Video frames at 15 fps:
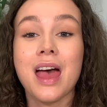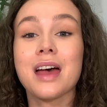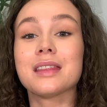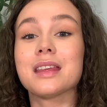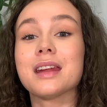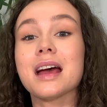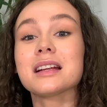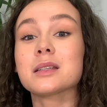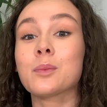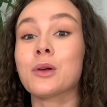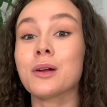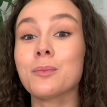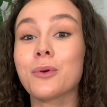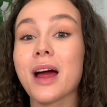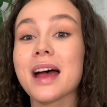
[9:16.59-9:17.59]
The Nectar
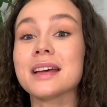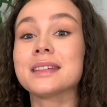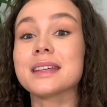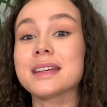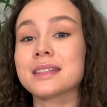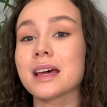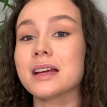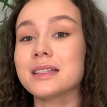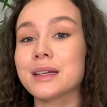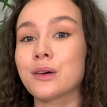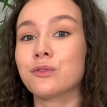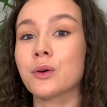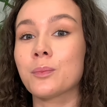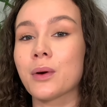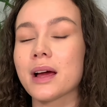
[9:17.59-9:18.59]
Pollen Press is ideal
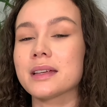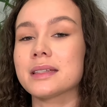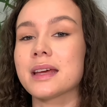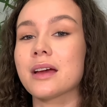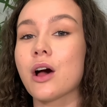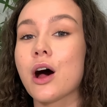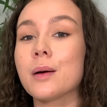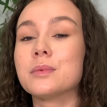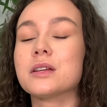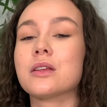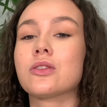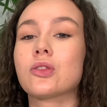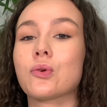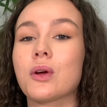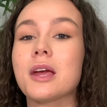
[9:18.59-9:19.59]
for pressing up to
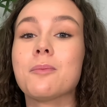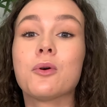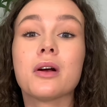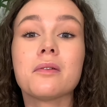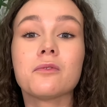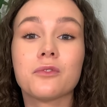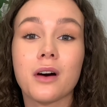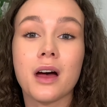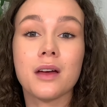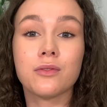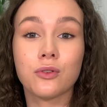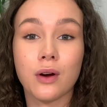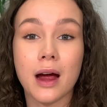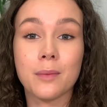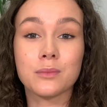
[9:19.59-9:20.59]
3.5
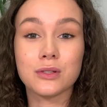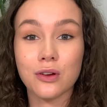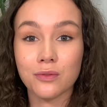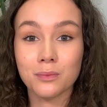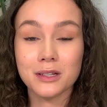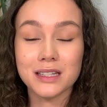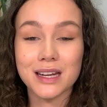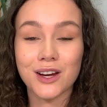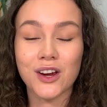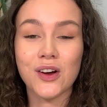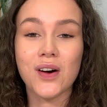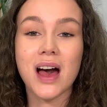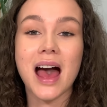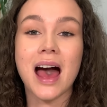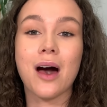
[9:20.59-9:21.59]
grams of material
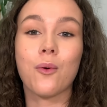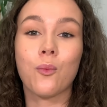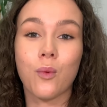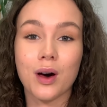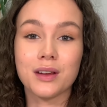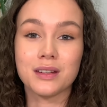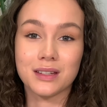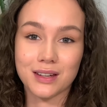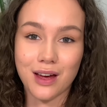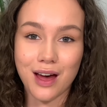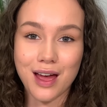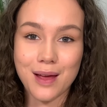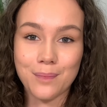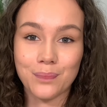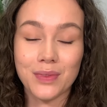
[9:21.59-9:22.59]
at one
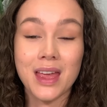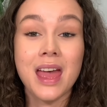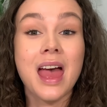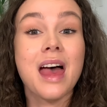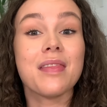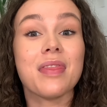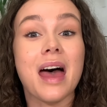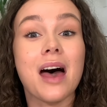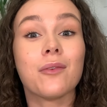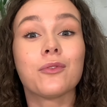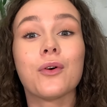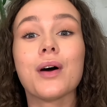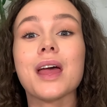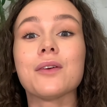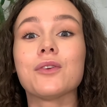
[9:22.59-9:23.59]
time.
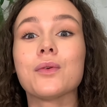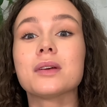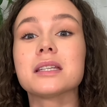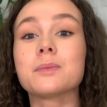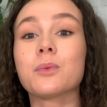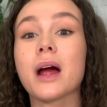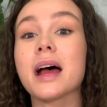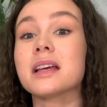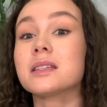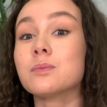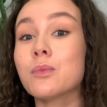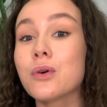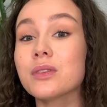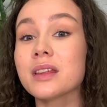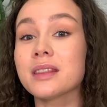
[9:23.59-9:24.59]
Therefore, if you want to press
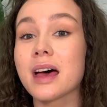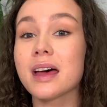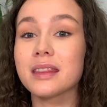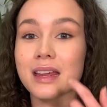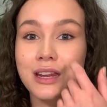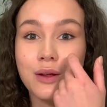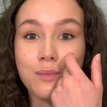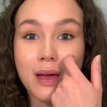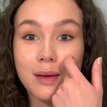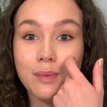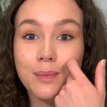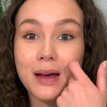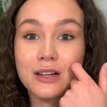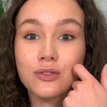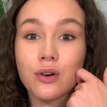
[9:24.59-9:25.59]
more than that, then you may be
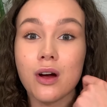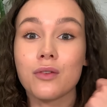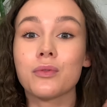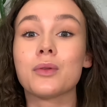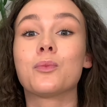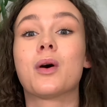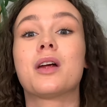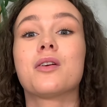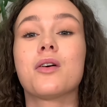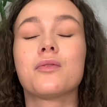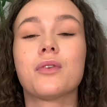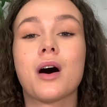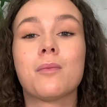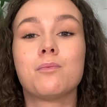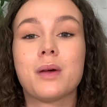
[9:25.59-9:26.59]
better off with one of
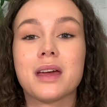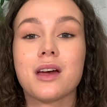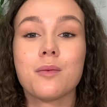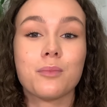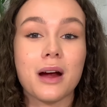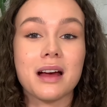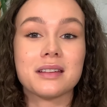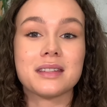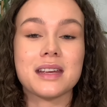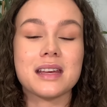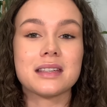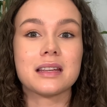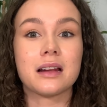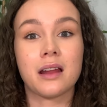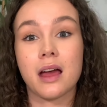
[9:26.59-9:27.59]
our bigger
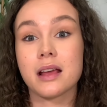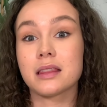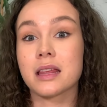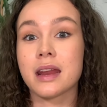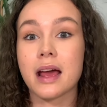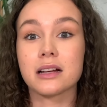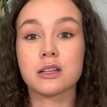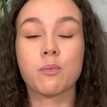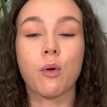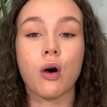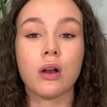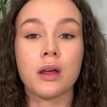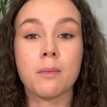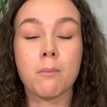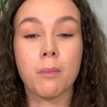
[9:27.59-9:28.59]
presses like the Nectar
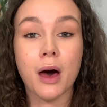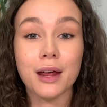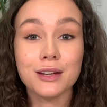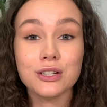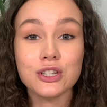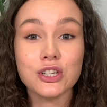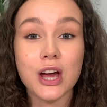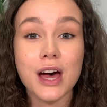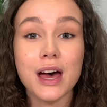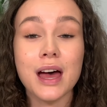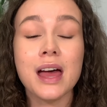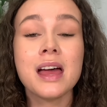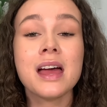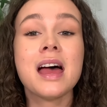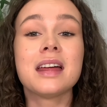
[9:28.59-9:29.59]
Pollen Puncher,
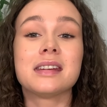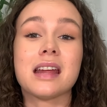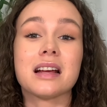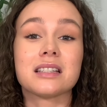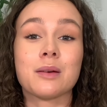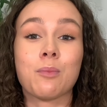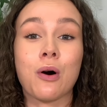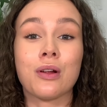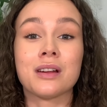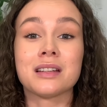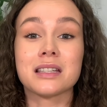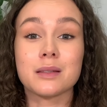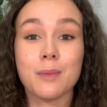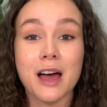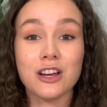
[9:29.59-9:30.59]
Nectar Pollen
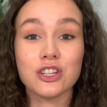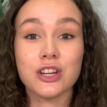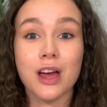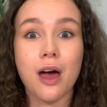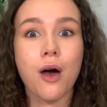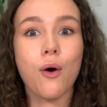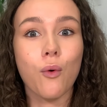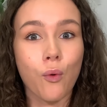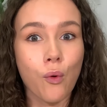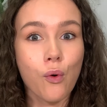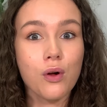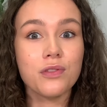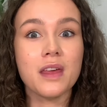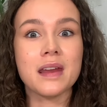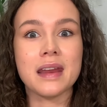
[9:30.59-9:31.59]
Smasher,
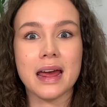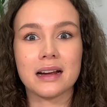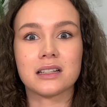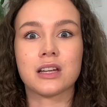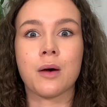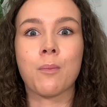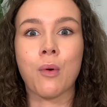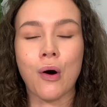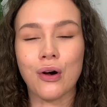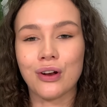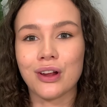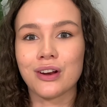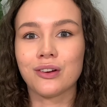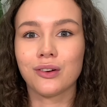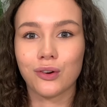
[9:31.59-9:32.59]
or the Nectar
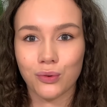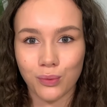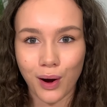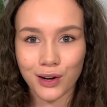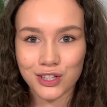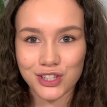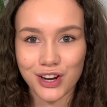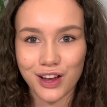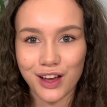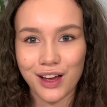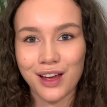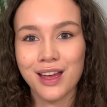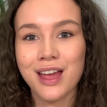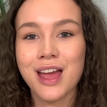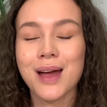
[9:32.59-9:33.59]
Pollen Crusher,
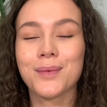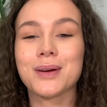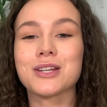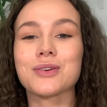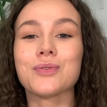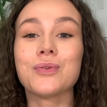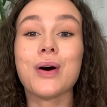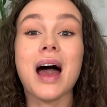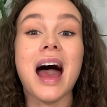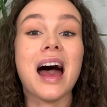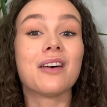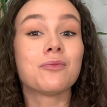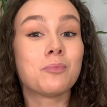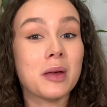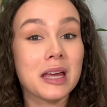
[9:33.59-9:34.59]
which all
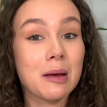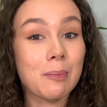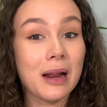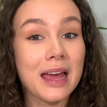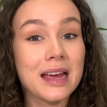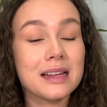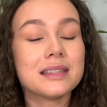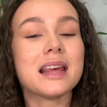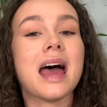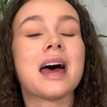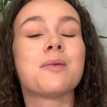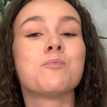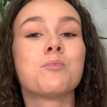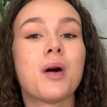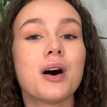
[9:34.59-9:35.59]
have bigger plates
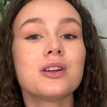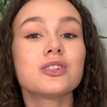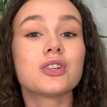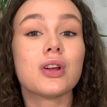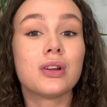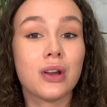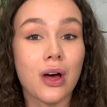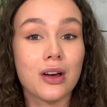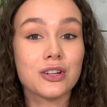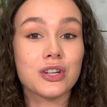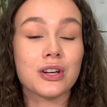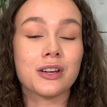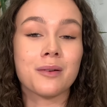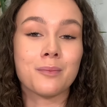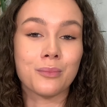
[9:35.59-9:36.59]
and much larger
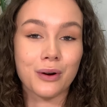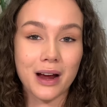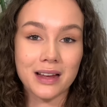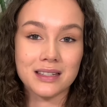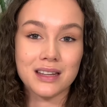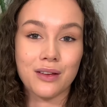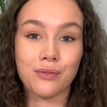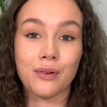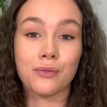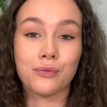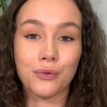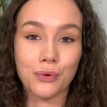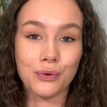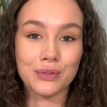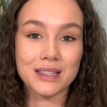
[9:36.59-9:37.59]
compressive
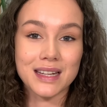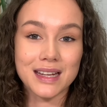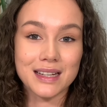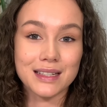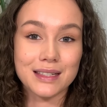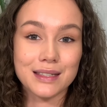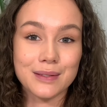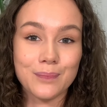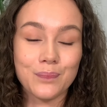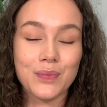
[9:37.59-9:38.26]
forces.